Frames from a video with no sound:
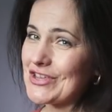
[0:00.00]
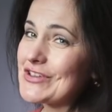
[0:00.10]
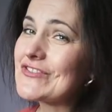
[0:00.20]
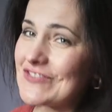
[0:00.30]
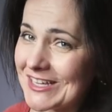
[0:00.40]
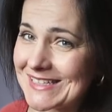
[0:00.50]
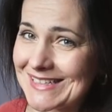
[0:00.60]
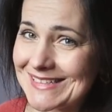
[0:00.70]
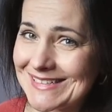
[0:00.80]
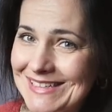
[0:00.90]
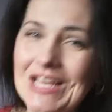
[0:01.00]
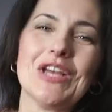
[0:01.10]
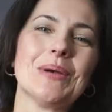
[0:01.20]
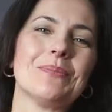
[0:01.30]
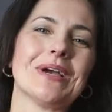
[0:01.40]
For the new faces,
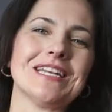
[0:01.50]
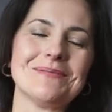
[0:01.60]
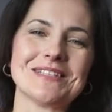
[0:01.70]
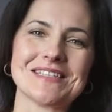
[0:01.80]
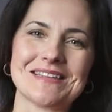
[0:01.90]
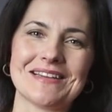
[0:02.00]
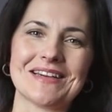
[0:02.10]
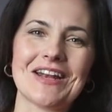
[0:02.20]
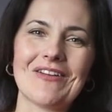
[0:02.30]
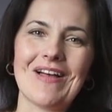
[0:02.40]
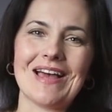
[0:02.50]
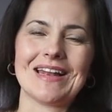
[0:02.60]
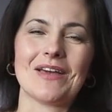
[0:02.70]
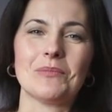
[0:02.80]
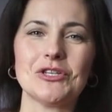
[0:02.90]
my name is Zdenka
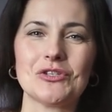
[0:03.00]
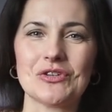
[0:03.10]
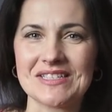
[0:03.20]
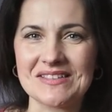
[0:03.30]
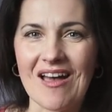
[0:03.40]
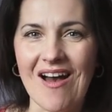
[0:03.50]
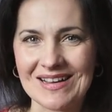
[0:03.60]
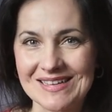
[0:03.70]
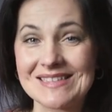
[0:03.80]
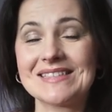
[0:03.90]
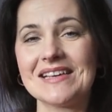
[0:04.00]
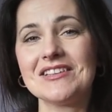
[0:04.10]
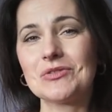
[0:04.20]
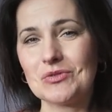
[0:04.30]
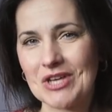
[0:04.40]
Darula, and I've been shooting stock
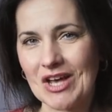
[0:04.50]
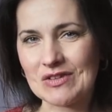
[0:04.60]
since